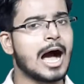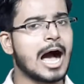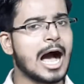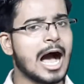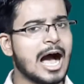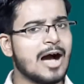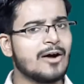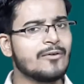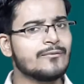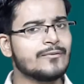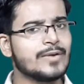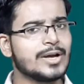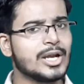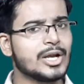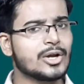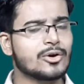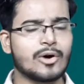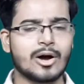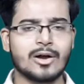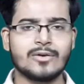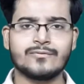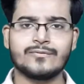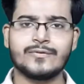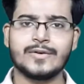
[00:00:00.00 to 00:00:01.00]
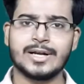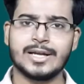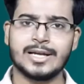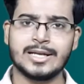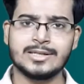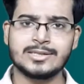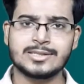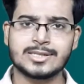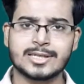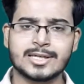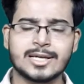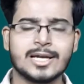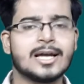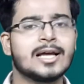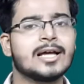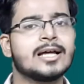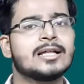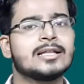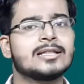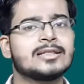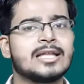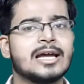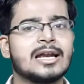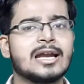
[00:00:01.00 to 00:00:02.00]
I'm very confident
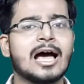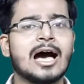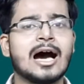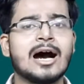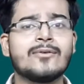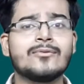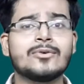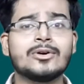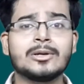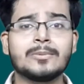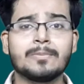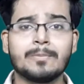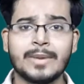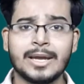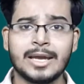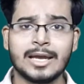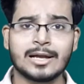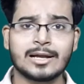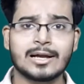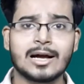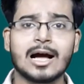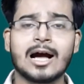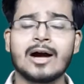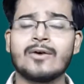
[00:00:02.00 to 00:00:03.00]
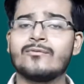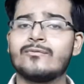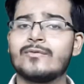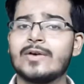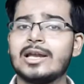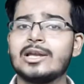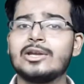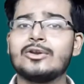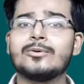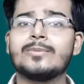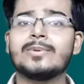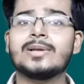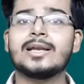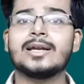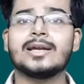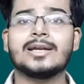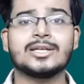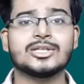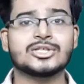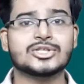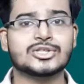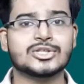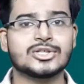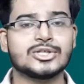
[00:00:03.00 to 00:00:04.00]
that I would make a valuable
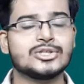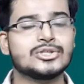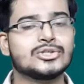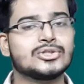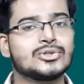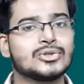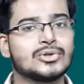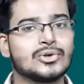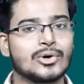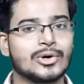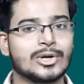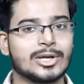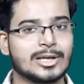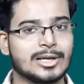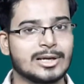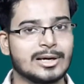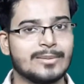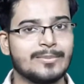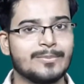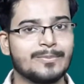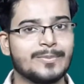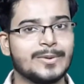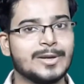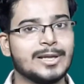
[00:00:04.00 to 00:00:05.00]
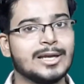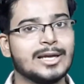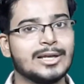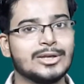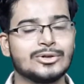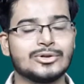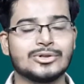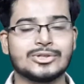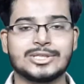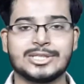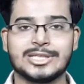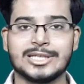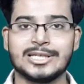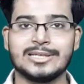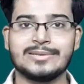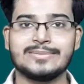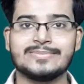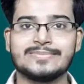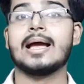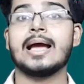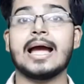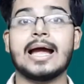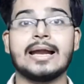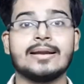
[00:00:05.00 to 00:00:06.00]
addition to your company and your
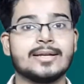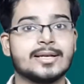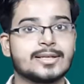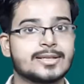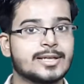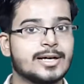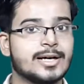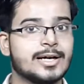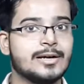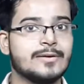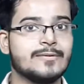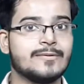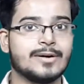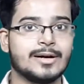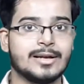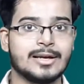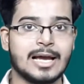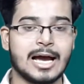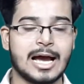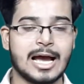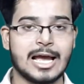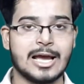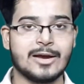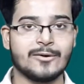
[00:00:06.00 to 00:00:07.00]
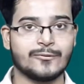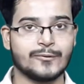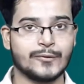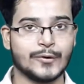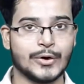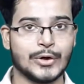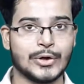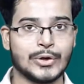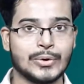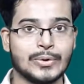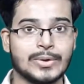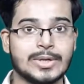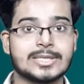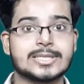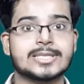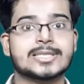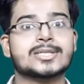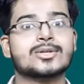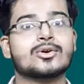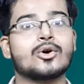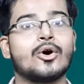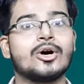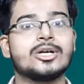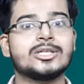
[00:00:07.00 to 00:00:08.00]
team. And the third one I have for you is
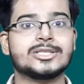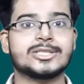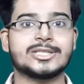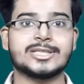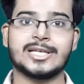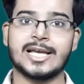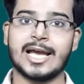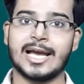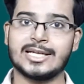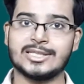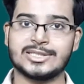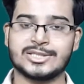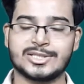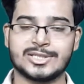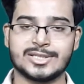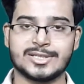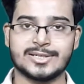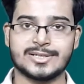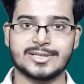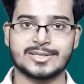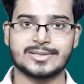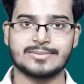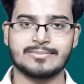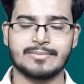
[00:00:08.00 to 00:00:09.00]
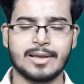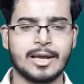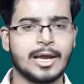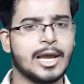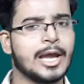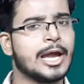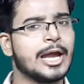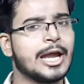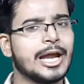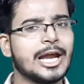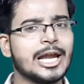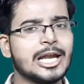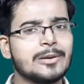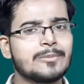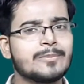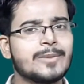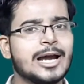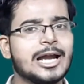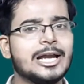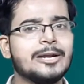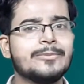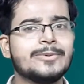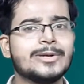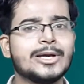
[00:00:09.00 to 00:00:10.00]
conscientious. It
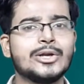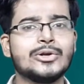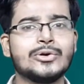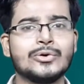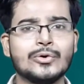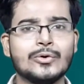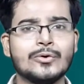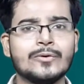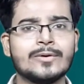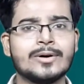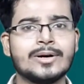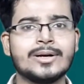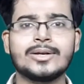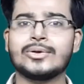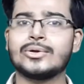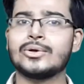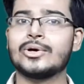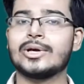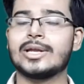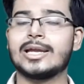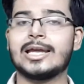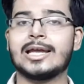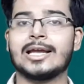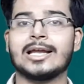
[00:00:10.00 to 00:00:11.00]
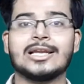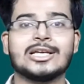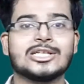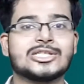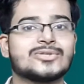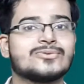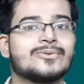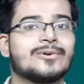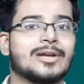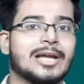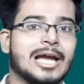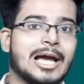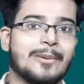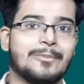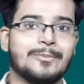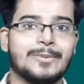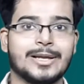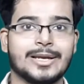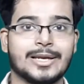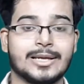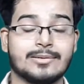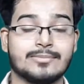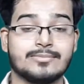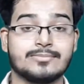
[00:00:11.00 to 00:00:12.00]
might be a new word to your English
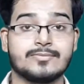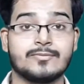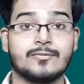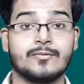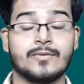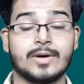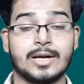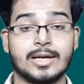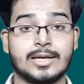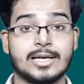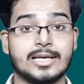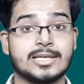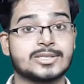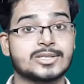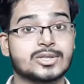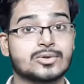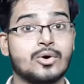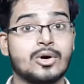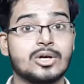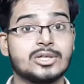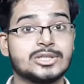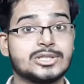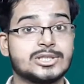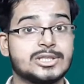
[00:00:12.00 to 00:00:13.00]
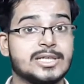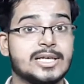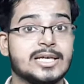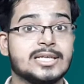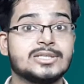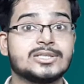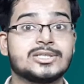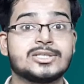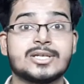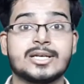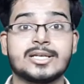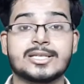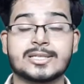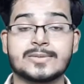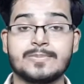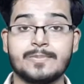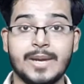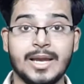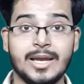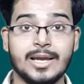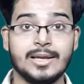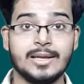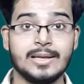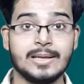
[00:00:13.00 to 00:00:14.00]
vocabulary. What does conscientious
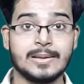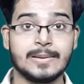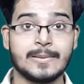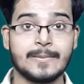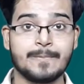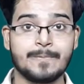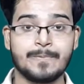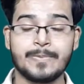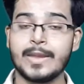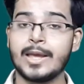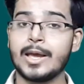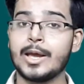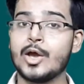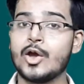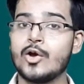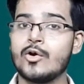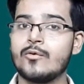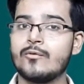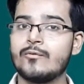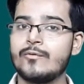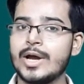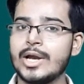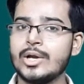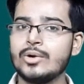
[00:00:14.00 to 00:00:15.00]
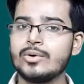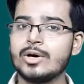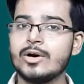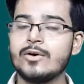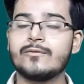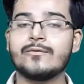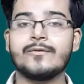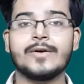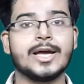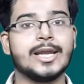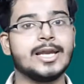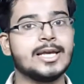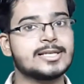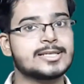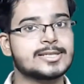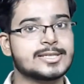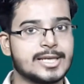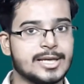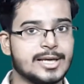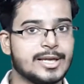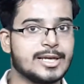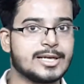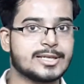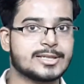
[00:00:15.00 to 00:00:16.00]
mean? When you are very
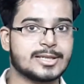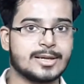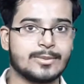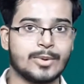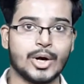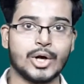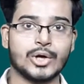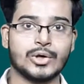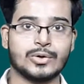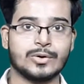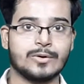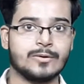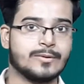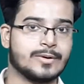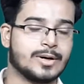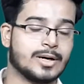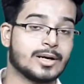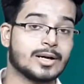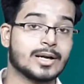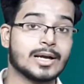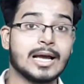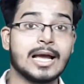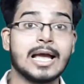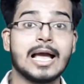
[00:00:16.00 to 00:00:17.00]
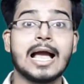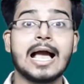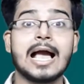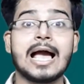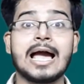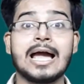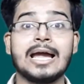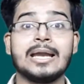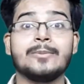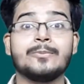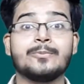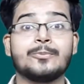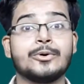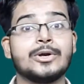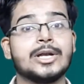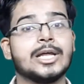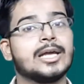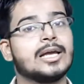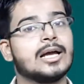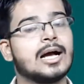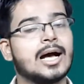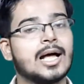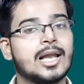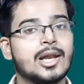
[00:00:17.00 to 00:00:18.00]
serious about your work and
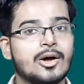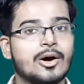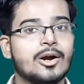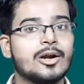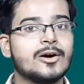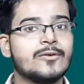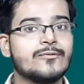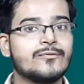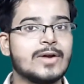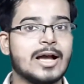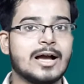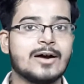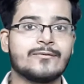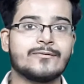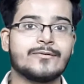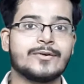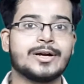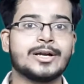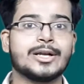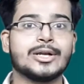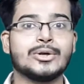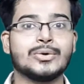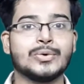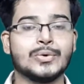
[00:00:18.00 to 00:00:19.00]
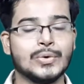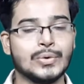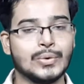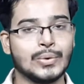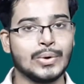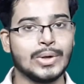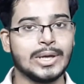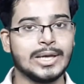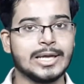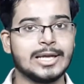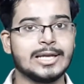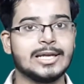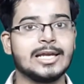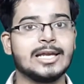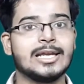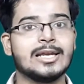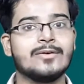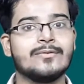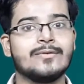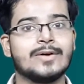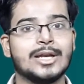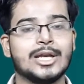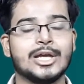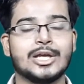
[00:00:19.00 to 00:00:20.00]
putting a lot of effort into doing it in
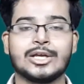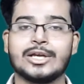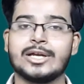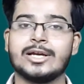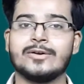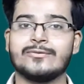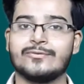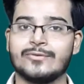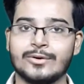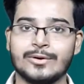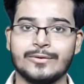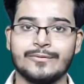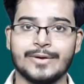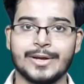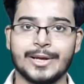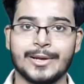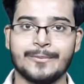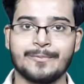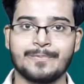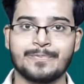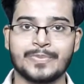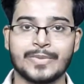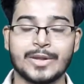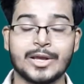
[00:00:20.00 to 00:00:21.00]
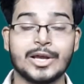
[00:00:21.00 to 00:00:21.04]
a very careful way.